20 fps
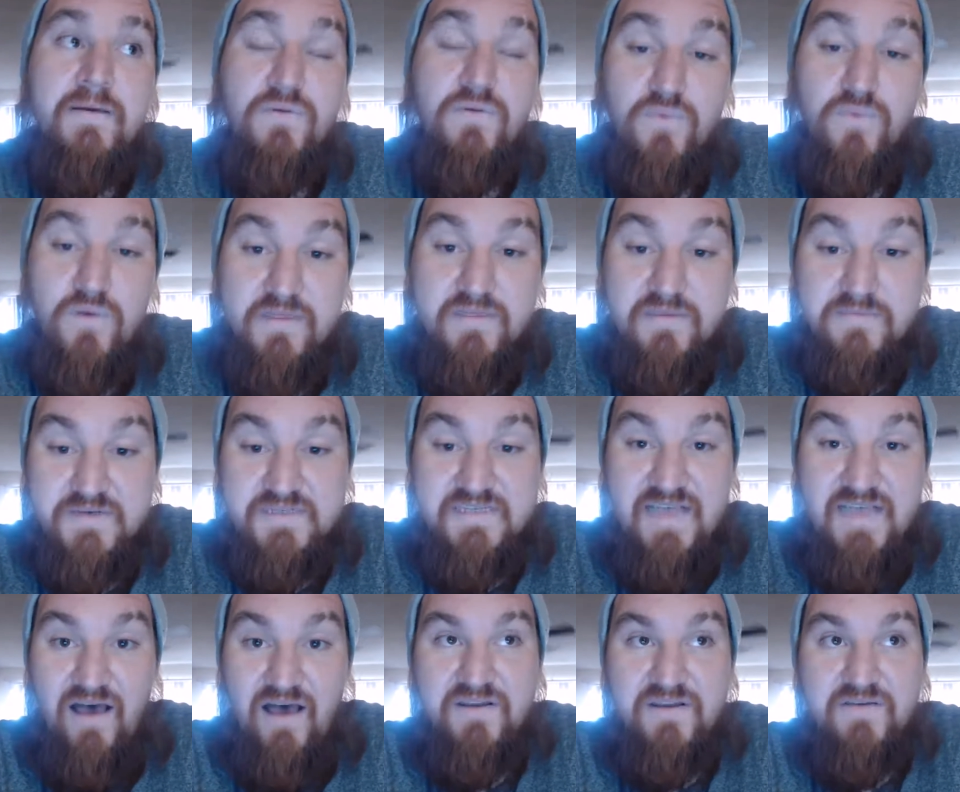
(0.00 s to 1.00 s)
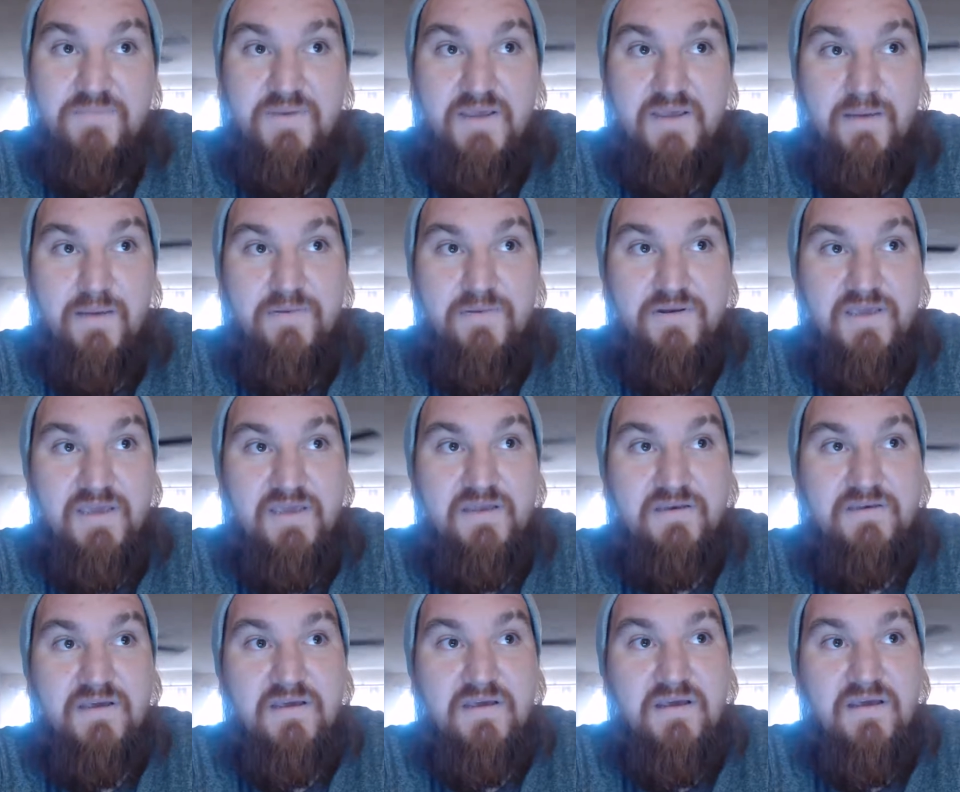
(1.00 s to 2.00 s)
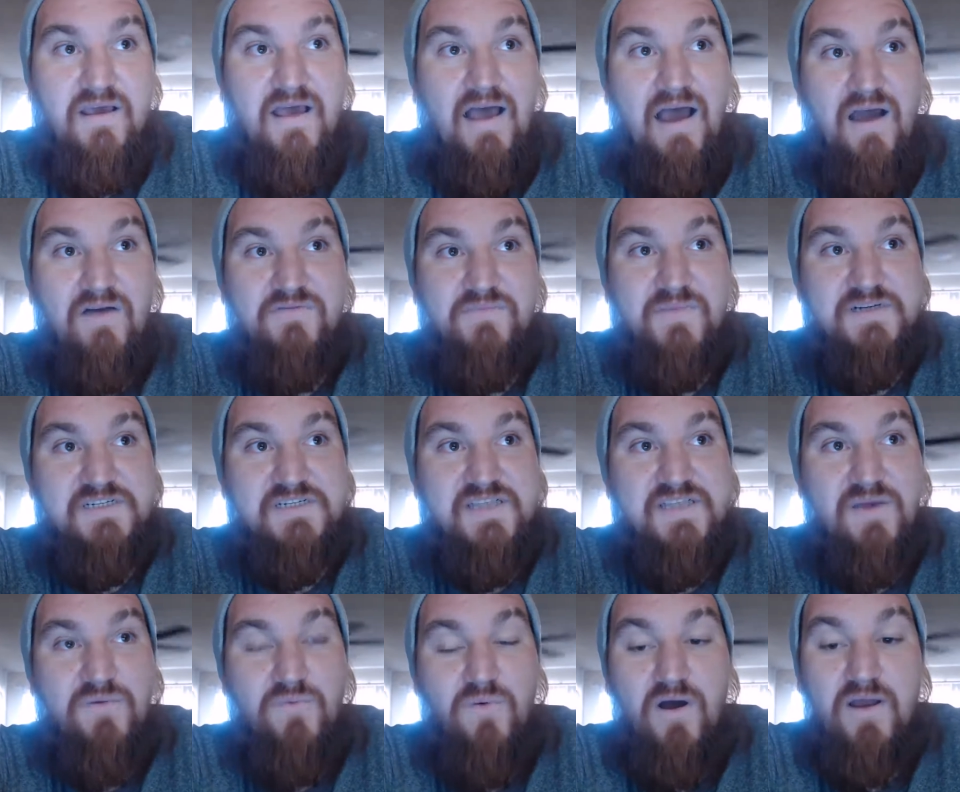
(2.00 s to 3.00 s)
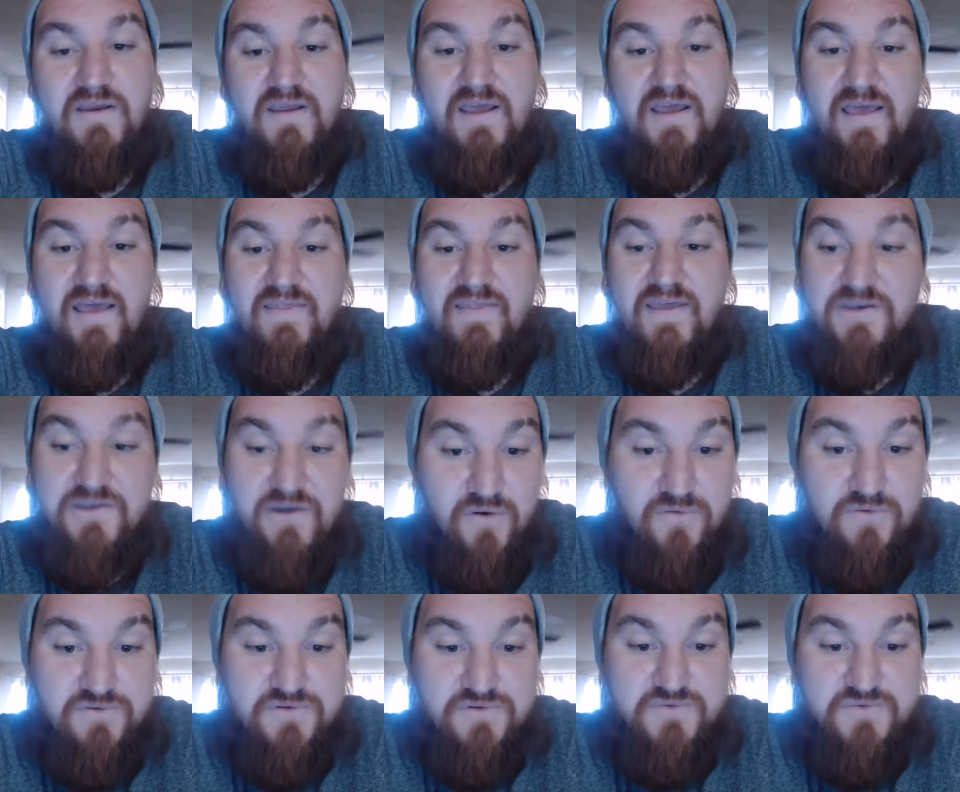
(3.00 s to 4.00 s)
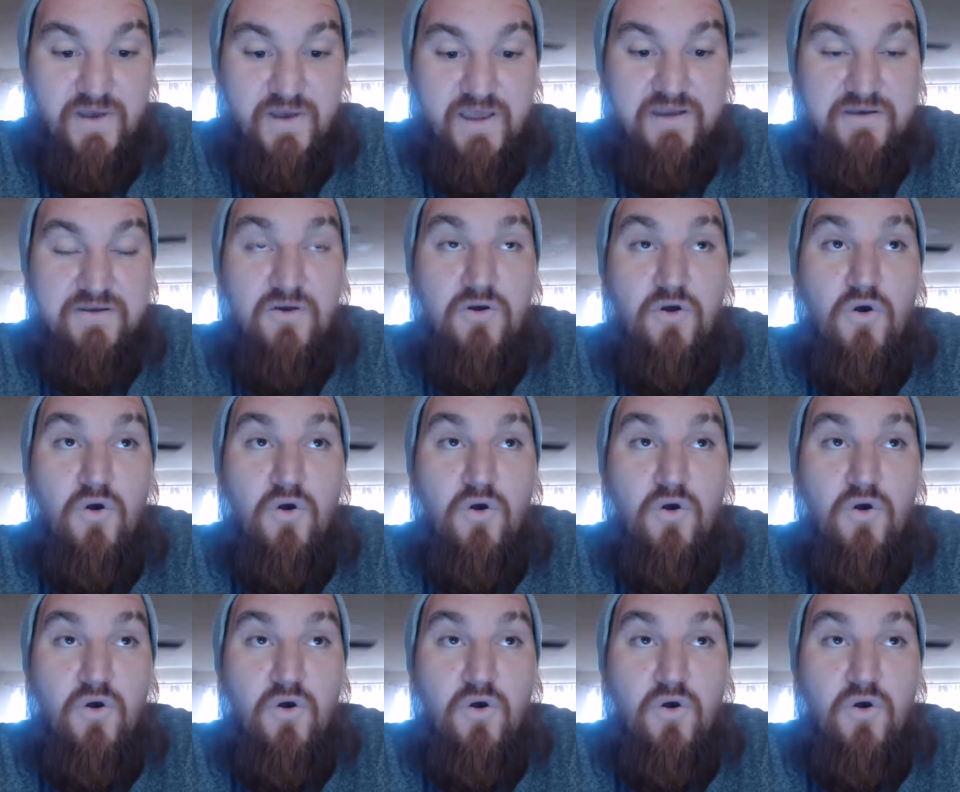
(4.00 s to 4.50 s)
with the mentality of being able to eat however much they want and they don't lose weight